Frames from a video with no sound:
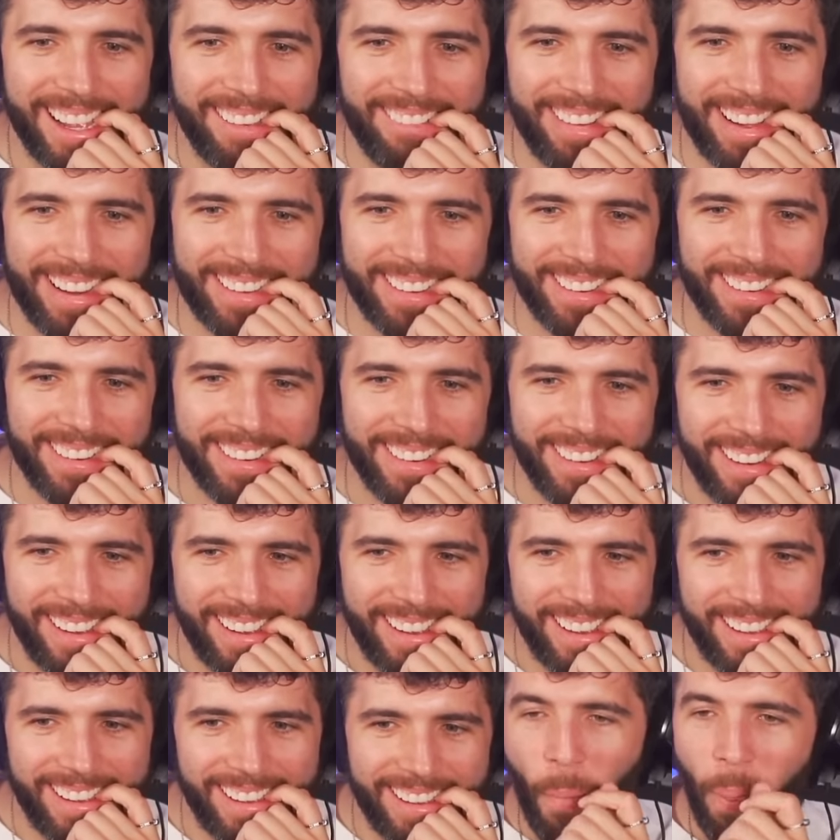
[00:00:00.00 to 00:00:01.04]
Imagine.
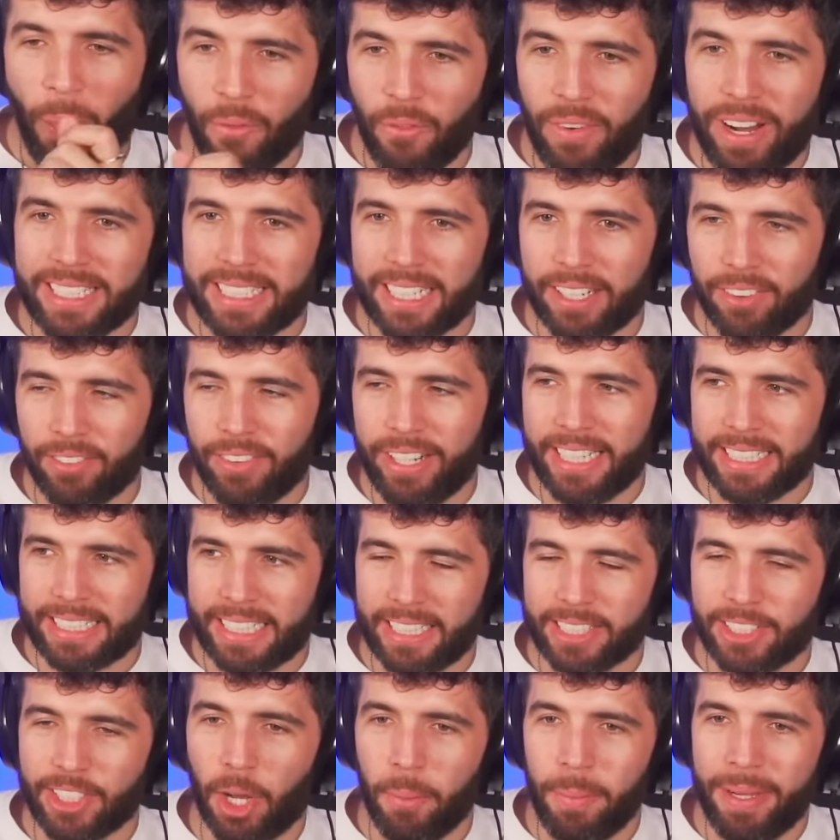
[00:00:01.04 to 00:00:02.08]

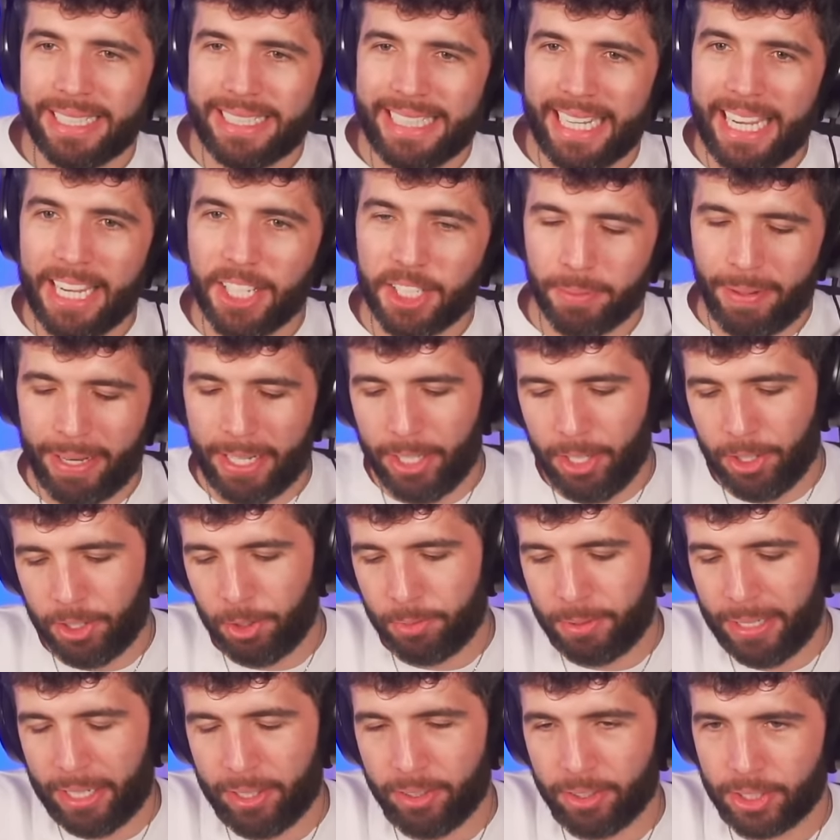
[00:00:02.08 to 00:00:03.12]
Realistically, Tommy T should have made a
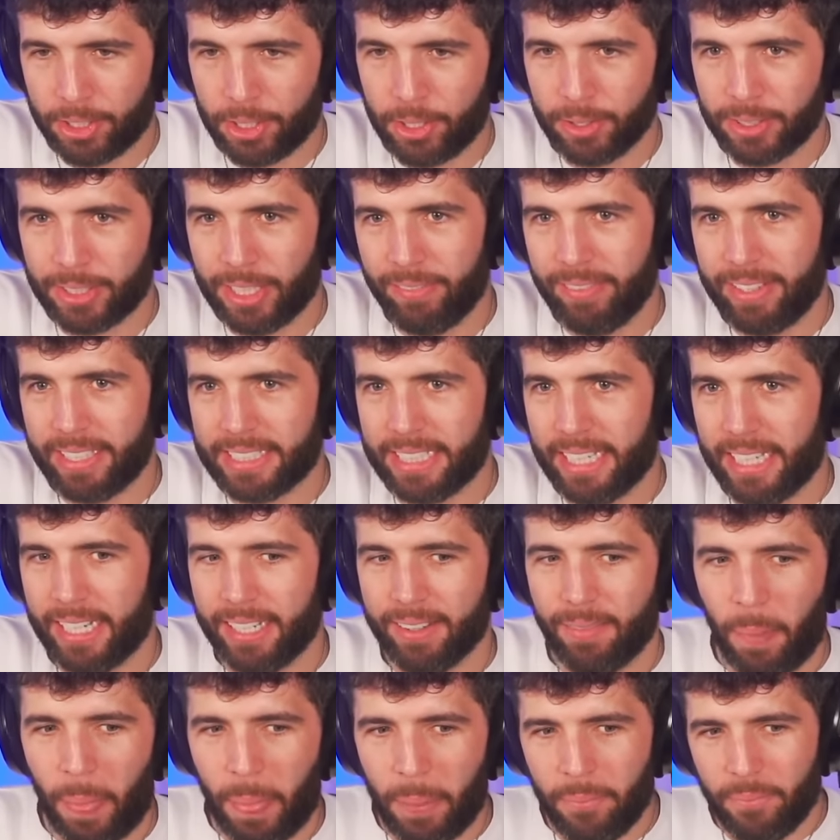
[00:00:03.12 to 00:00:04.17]
YouTube channel just called Tommy
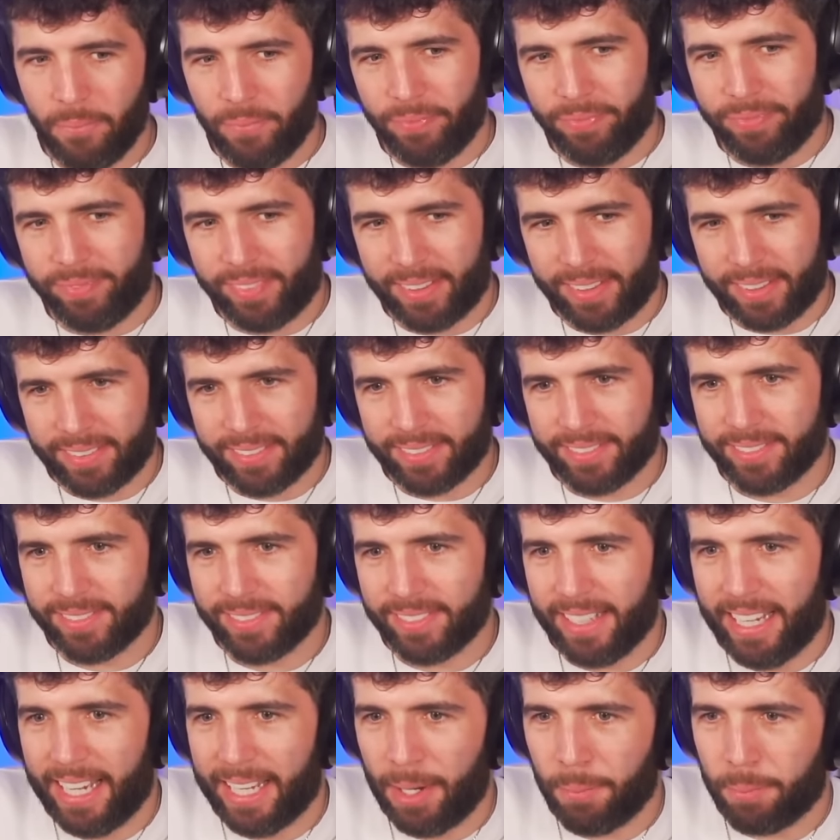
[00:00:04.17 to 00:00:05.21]
T.
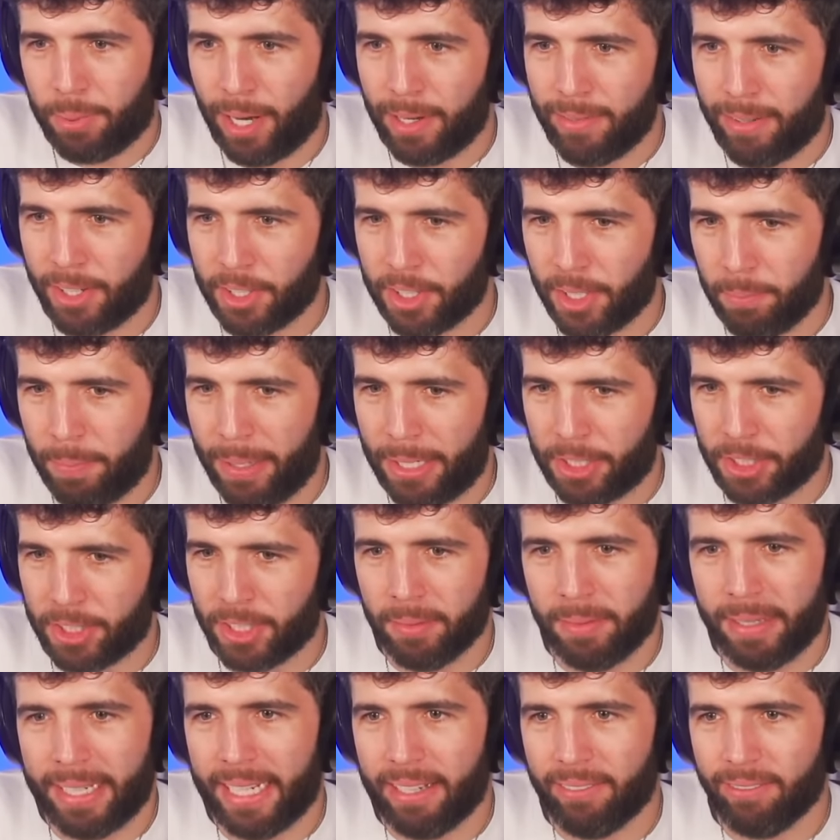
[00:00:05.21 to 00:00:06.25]
And the profile picture should
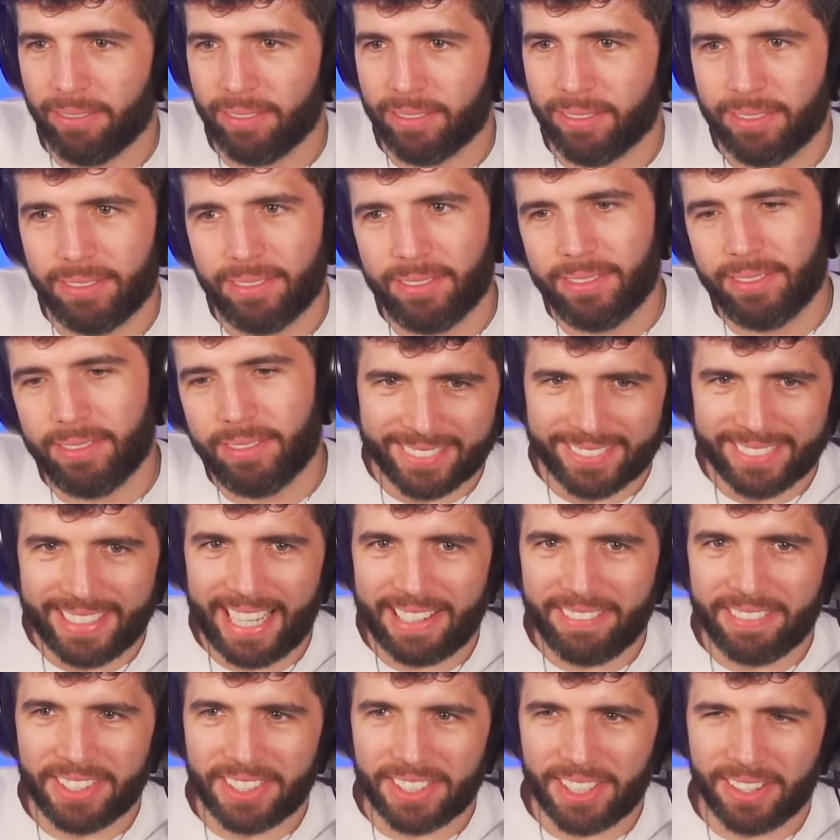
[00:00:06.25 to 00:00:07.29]
have been him.
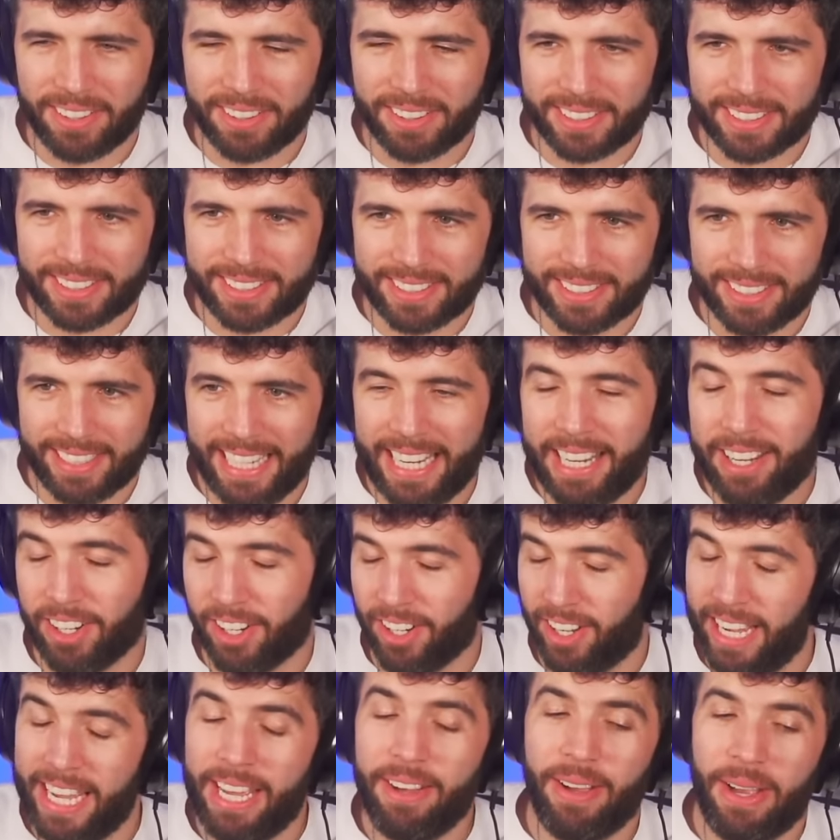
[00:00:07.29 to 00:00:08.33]
That would have been jokes. He
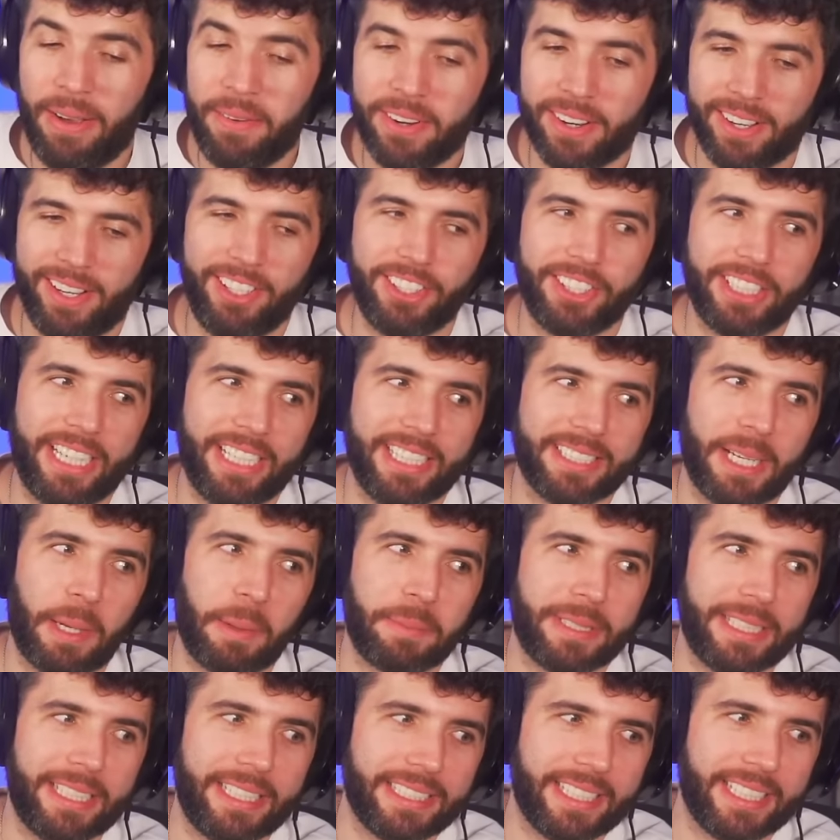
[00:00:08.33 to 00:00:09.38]
would have got 100k
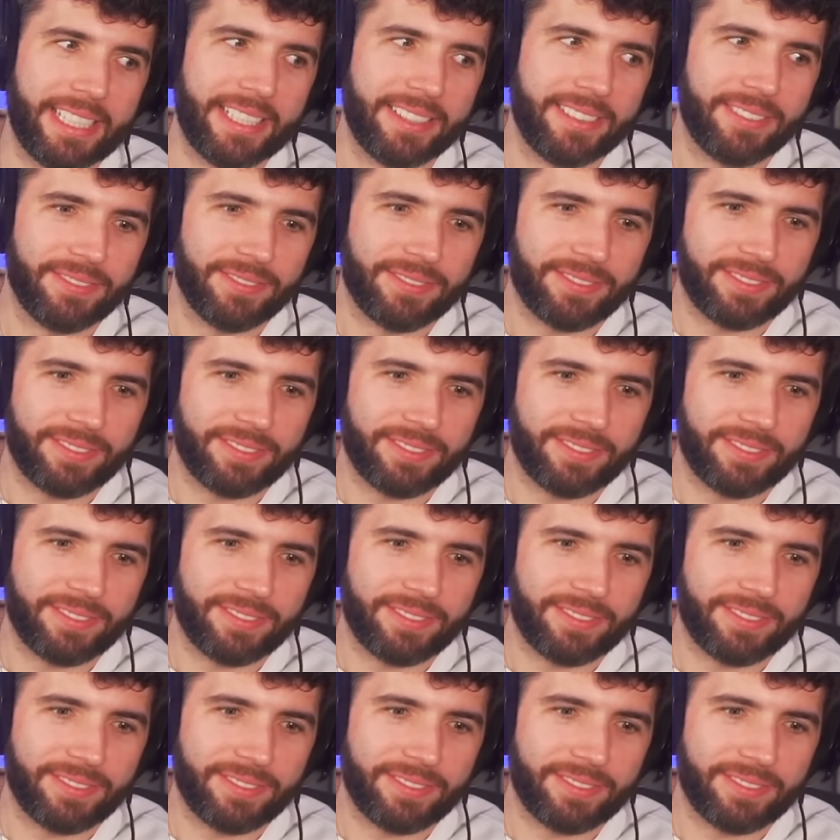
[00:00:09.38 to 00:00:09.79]
subs easy.